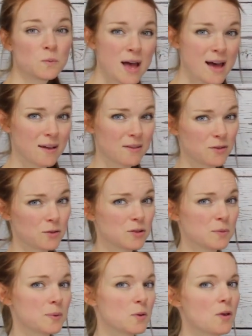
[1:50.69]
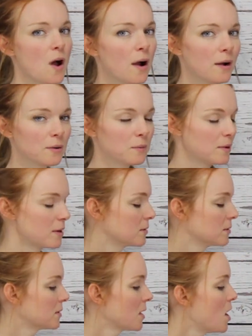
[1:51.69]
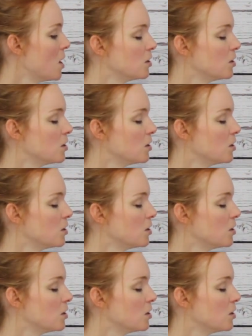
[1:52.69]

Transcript: well. Those are both heart words.